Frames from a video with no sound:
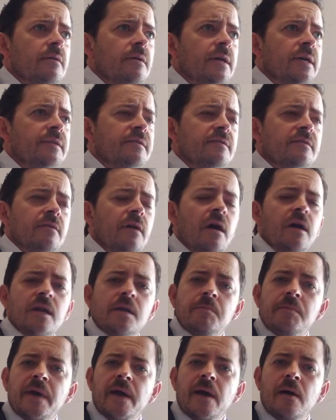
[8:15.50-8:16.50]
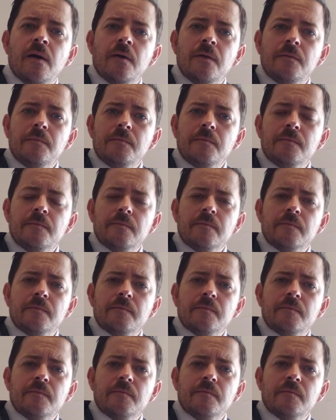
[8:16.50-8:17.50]
it's not about
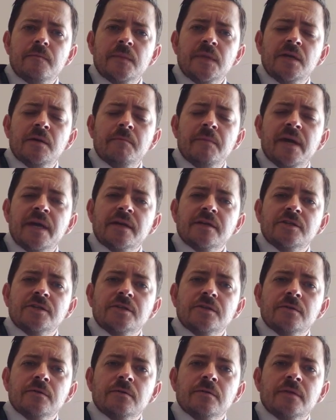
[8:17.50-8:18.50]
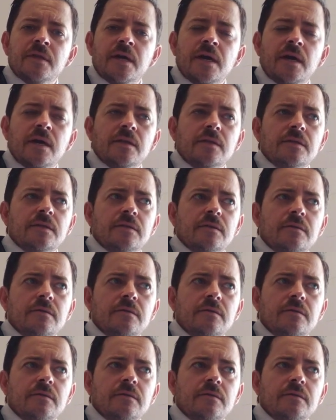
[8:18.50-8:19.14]
making sure that